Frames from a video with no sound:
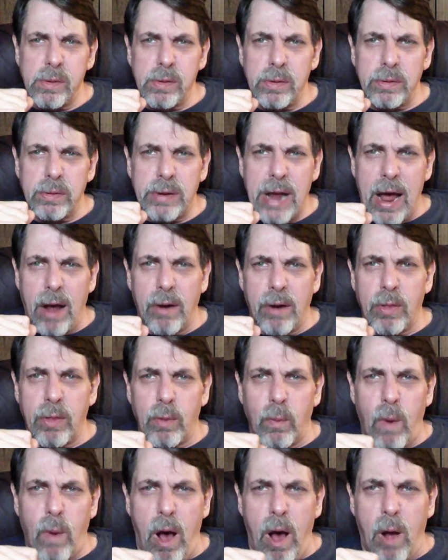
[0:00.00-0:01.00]
down to the
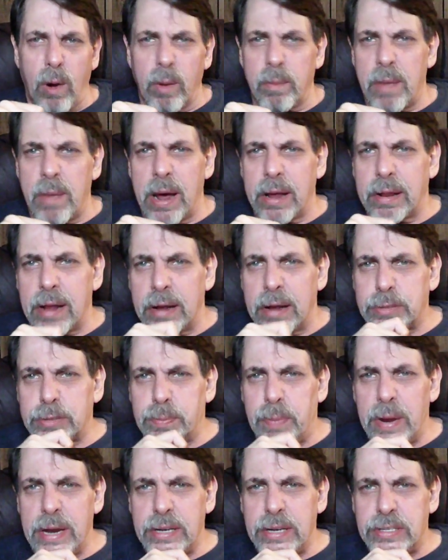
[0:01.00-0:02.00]
wall, to make that
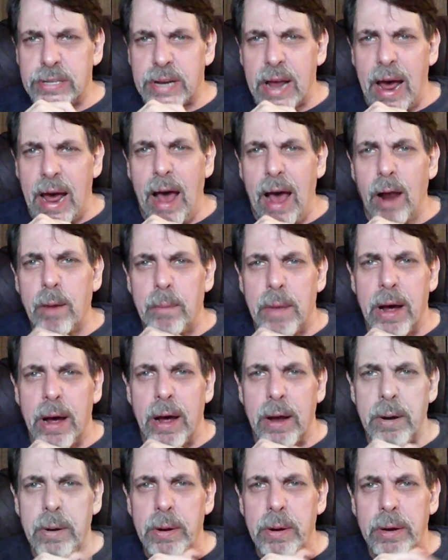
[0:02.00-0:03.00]
speech at the Alamo?
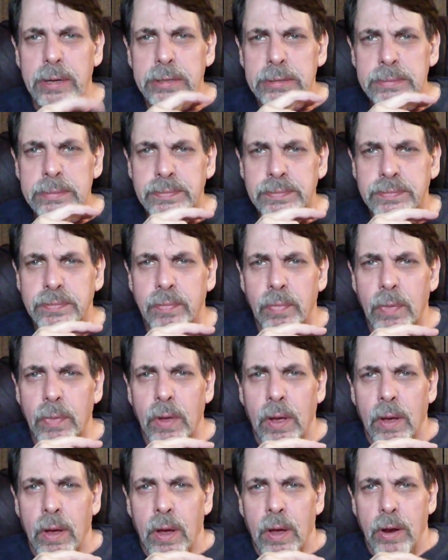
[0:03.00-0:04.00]

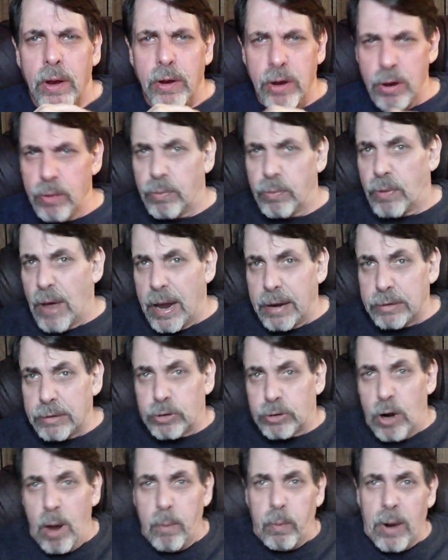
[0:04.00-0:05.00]
Do you think
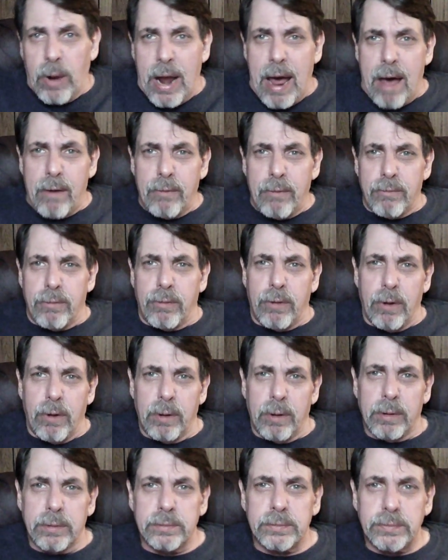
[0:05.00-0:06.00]
Trump would have
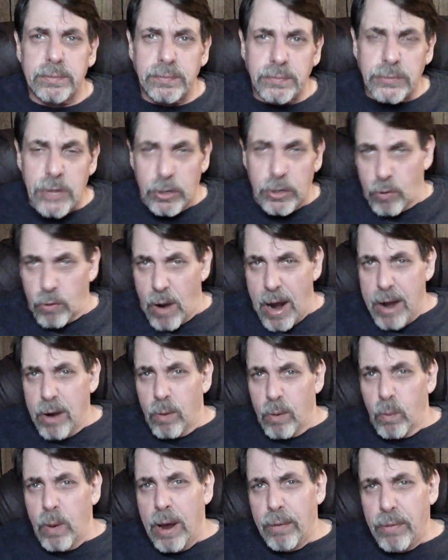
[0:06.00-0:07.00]
a traitor
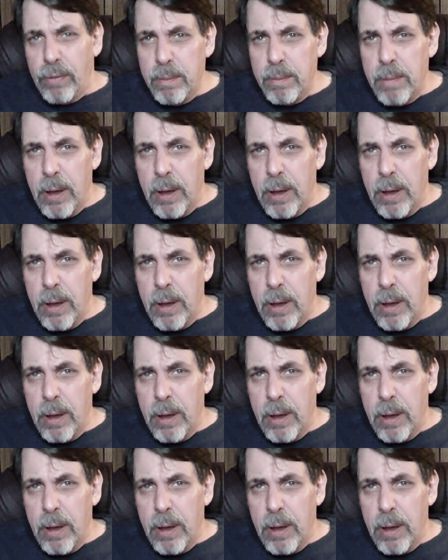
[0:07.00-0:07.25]
with him?